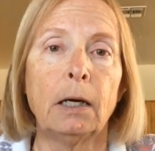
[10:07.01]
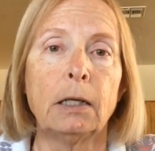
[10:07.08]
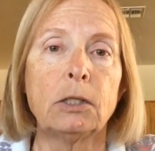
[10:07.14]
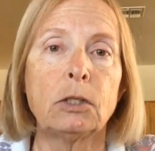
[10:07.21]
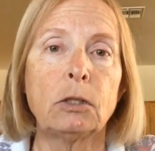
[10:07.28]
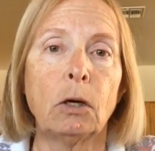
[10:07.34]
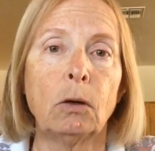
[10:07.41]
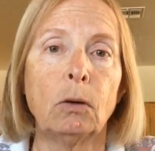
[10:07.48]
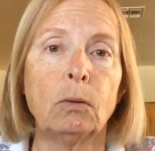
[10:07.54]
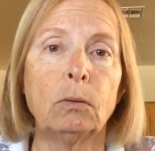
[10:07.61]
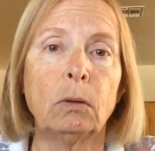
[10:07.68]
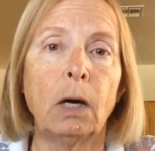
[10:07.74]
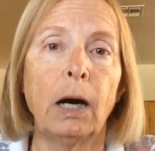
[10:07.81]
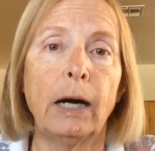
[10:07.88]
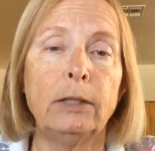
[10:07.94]

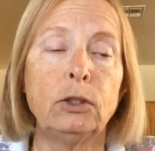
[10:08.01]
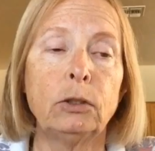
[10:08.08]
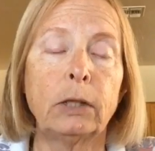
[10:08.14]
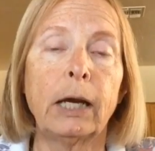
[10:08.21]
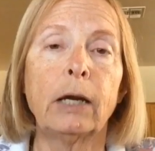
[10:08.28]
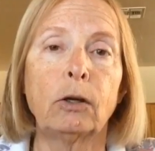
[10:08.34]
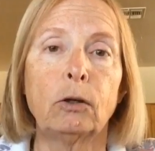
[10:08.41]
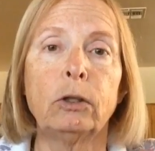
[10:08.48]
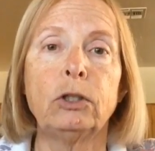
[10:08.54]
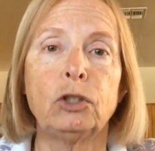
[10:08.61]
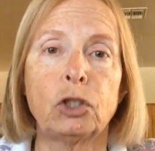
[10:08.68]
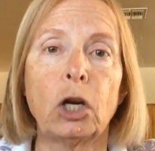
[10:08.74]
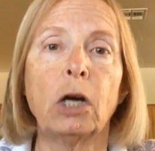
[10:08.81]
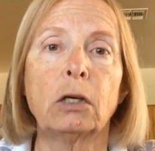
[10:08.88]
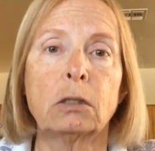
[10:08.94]
So I do get good
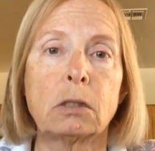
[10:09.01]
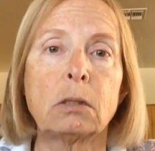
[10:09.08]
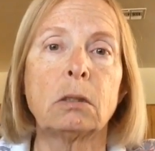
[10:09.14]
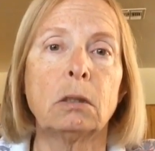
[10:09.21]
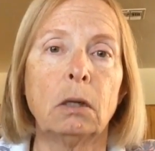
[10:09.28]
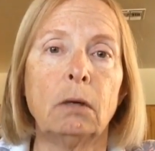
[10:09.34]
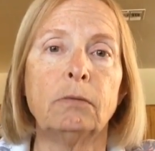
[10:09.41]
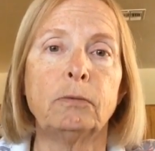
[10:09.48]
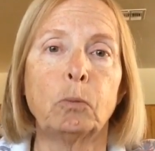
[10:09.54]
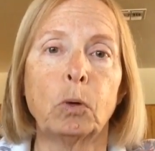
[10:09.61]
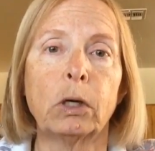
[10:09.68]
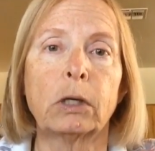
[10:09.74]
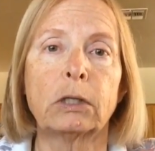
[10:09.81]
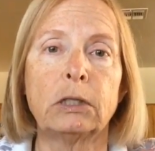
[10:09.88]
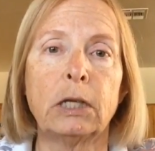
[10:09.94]
chunks of
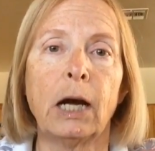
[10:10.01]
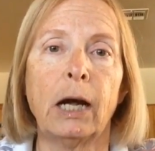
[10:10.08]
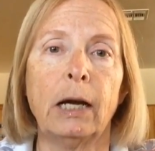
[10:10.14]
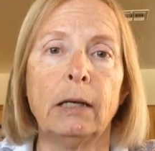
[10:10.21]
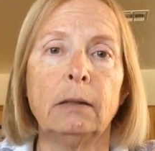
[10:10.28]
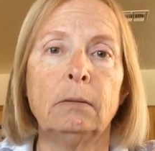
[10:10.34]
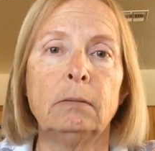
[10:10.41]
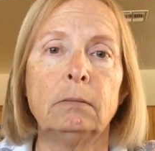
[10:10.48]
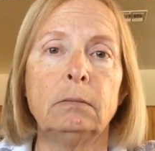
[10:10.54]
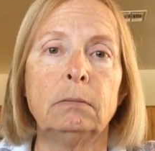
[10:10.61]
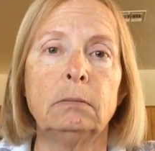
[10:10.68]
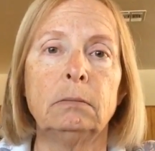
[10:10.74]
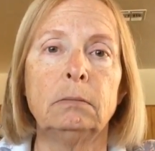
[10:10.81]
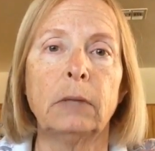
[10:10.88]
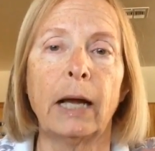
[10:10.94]
work done
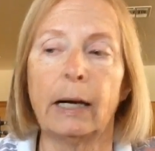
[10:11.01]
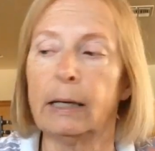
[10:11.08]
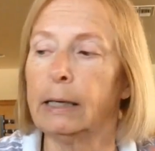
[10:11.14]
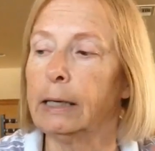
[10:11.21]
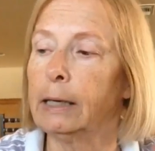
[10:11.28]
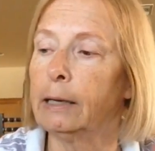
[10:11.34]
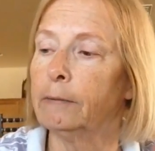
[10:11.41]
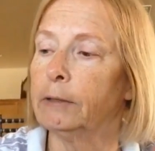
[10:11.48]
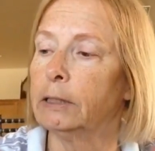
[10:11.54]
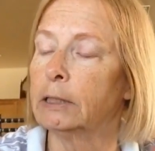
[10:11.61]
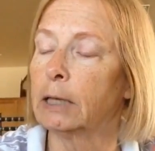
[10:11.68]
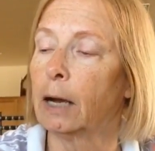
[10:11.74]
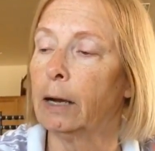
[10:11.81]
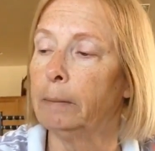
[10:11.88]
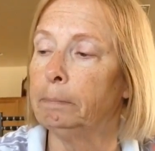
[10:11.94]
at any given
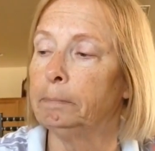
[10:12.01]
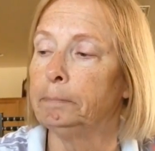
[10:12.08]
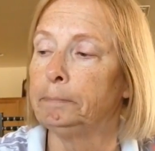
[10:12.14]
time.